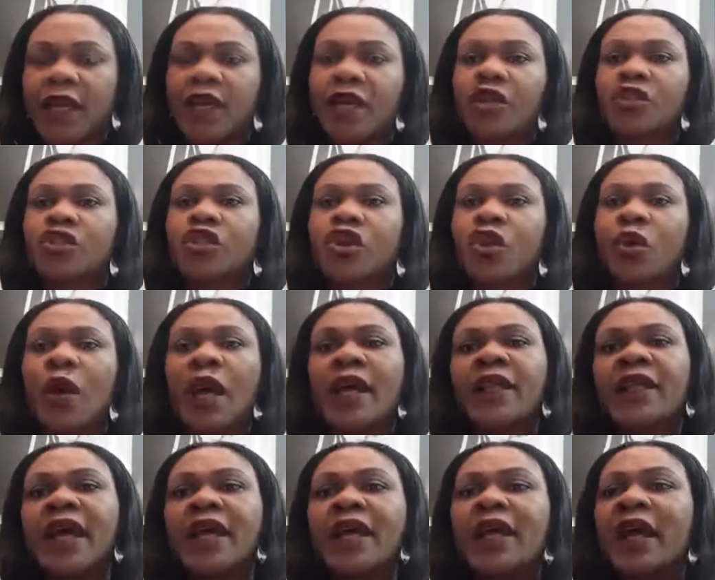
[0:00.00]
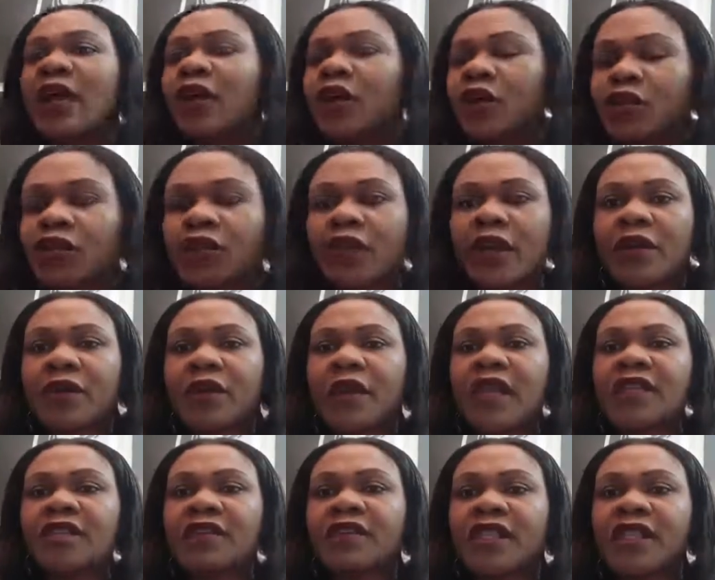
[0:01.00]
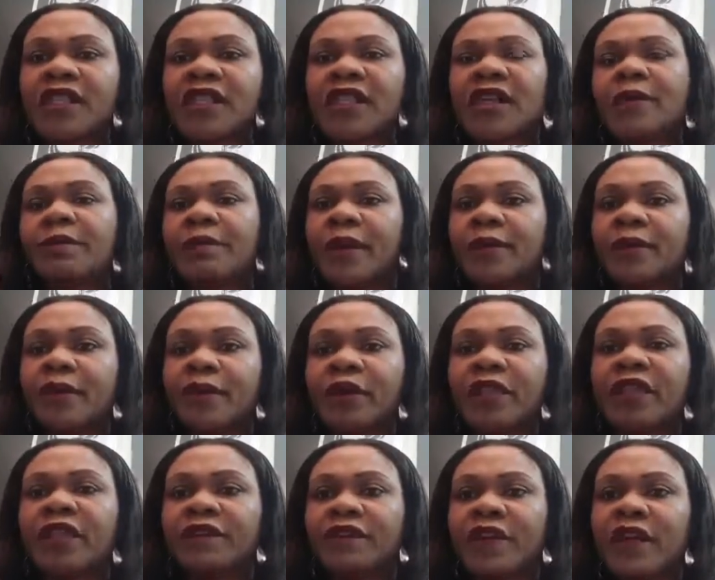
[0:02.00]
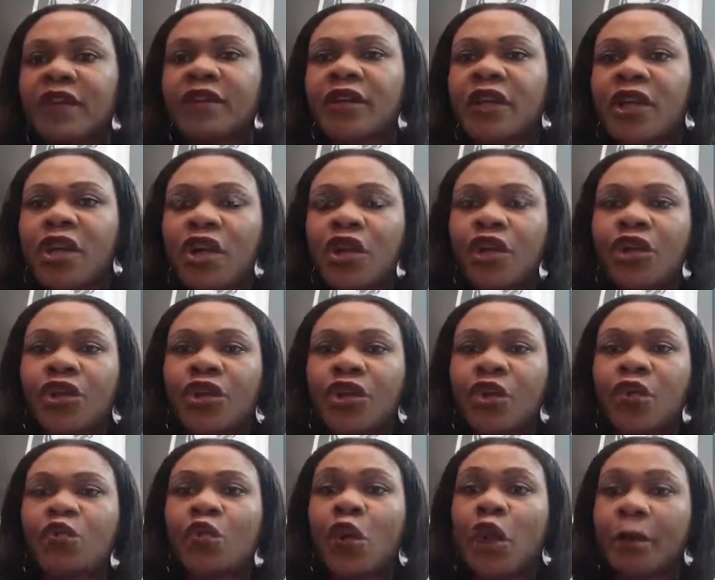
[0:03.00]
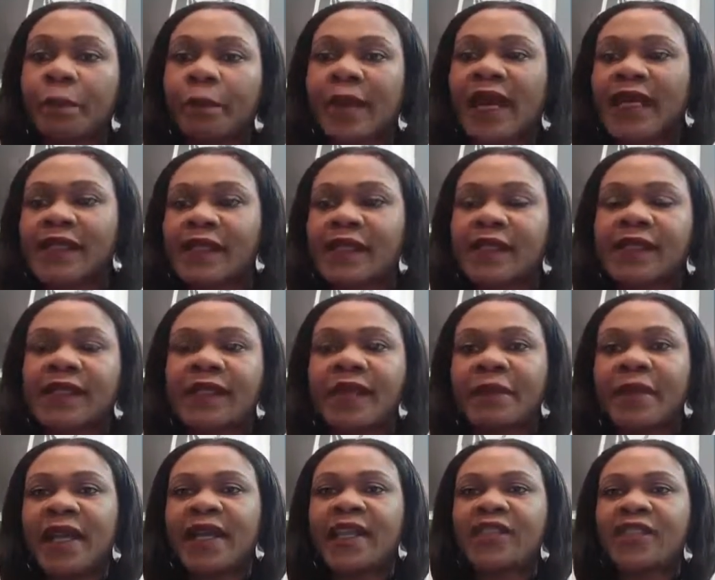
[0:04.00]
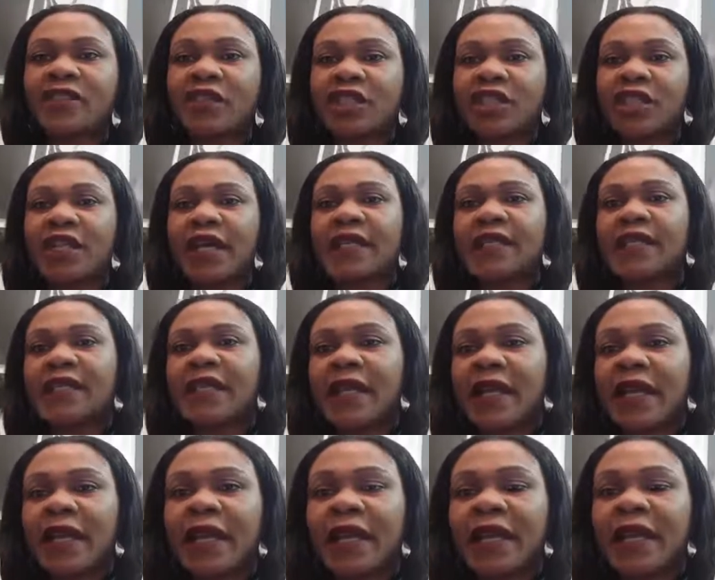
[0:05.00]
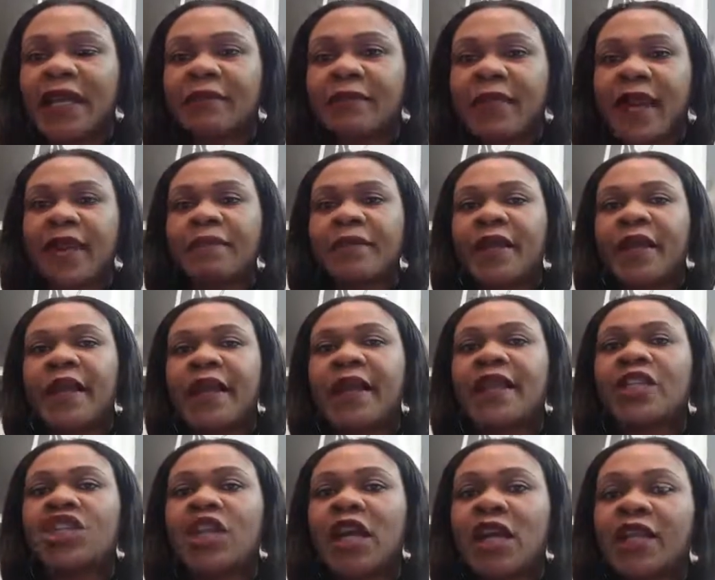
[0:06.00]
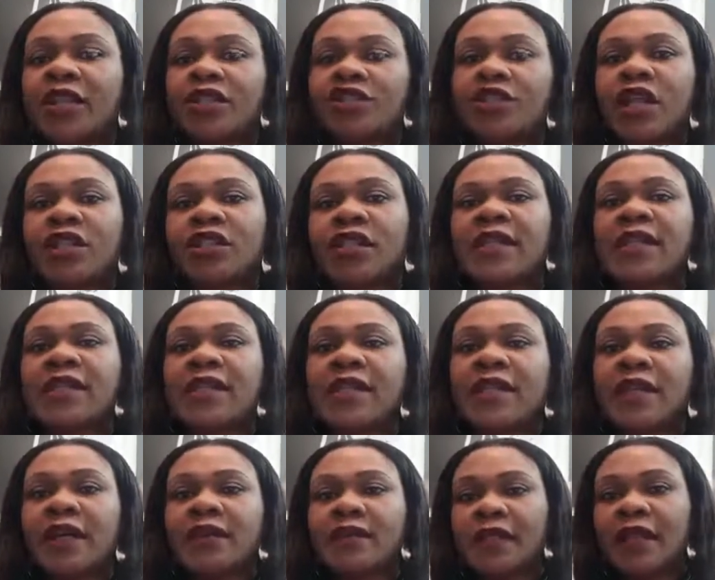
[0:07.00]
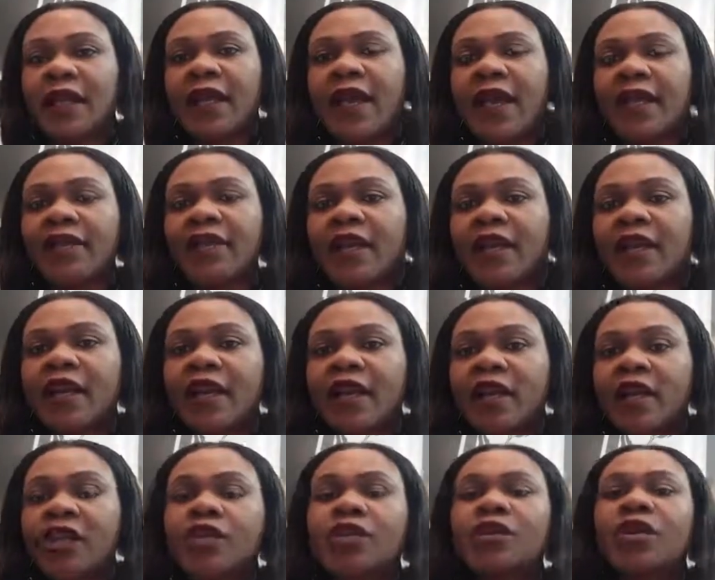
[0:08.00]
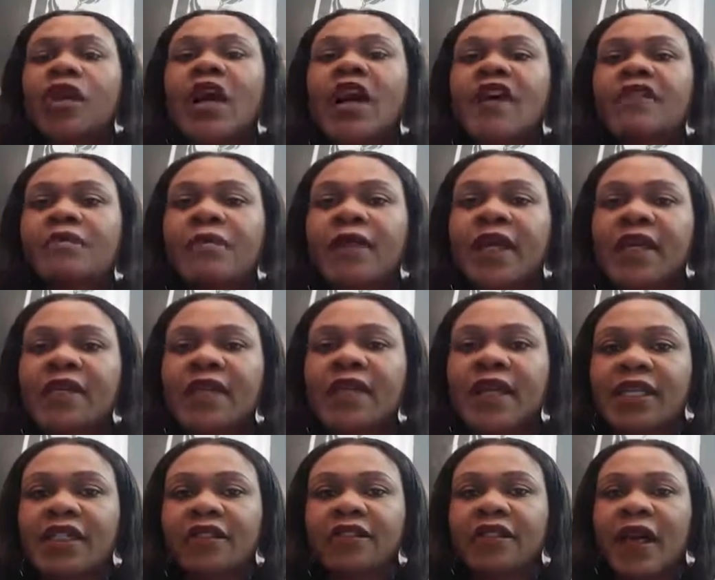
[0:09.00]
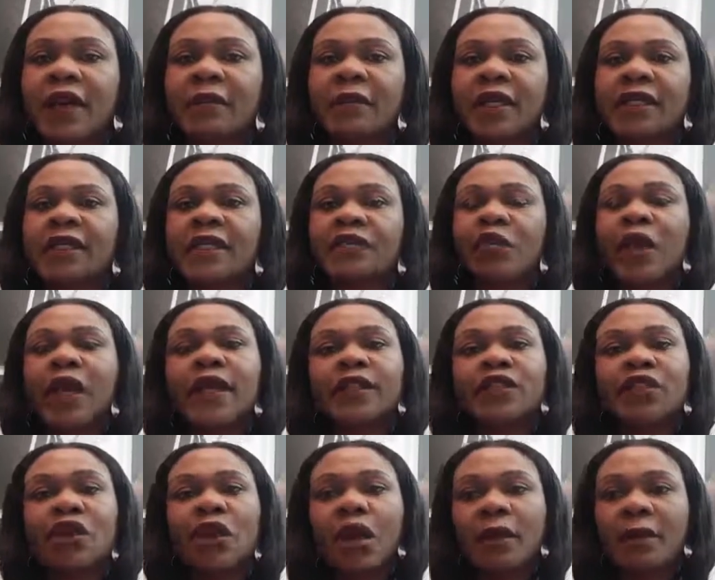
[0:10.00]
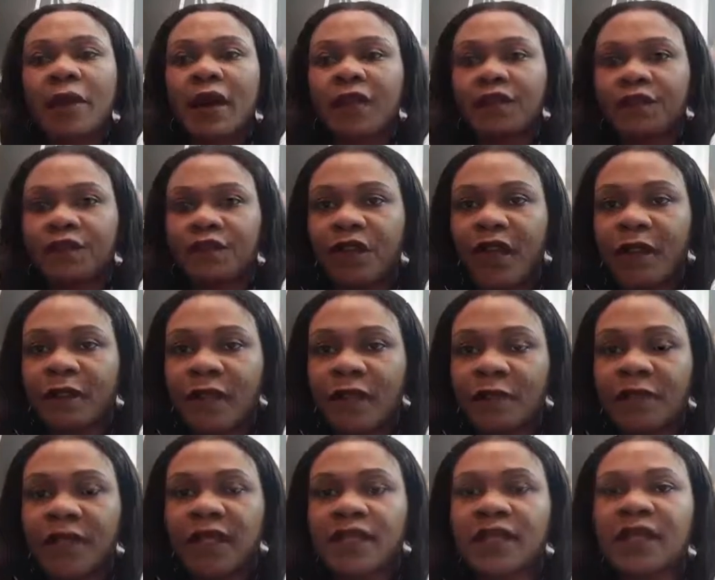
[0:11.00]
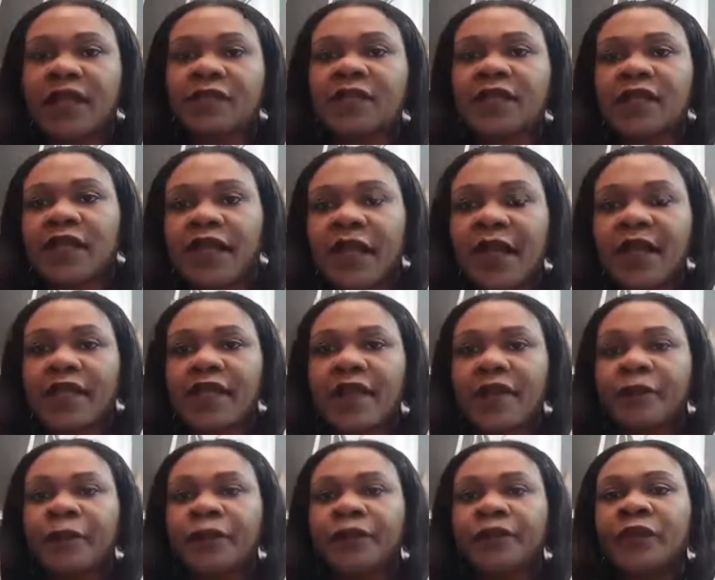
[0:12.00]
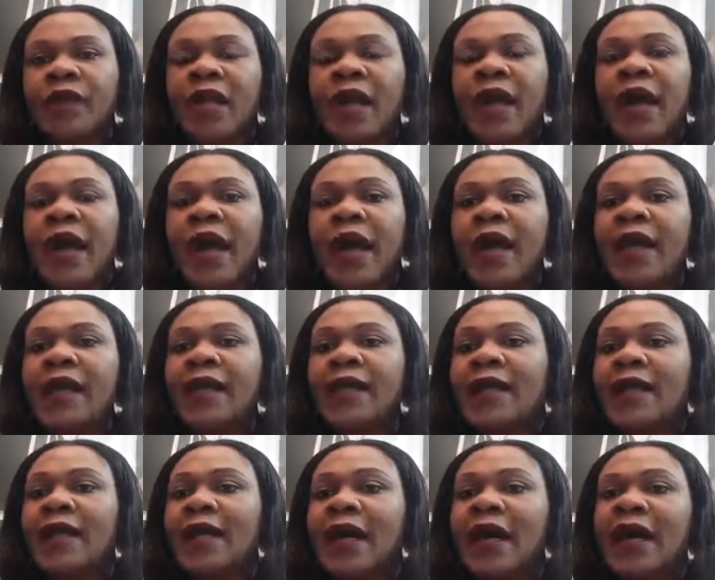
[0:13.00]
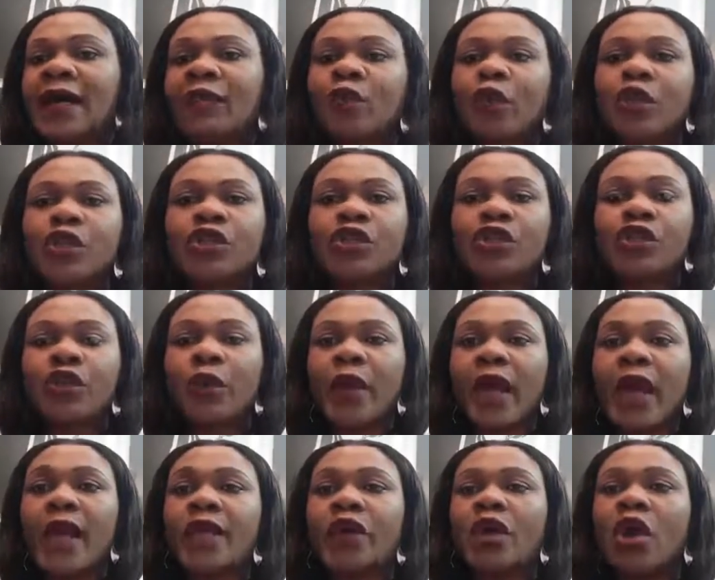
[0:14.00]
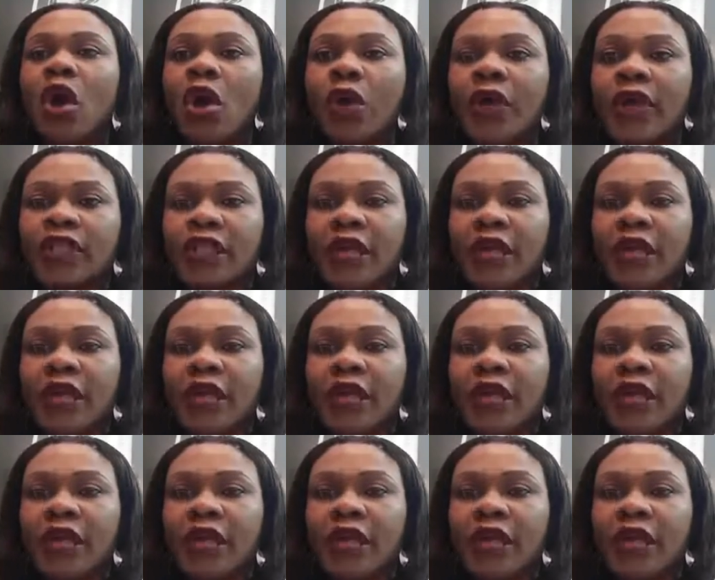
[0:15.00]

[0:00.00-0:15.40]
So, and then I also recognize obviously that there are people with different, work patterns that make it such that it might be a challenge to actually sit down together to have meals as families. And when I talk about family meal times together, I want to encourage.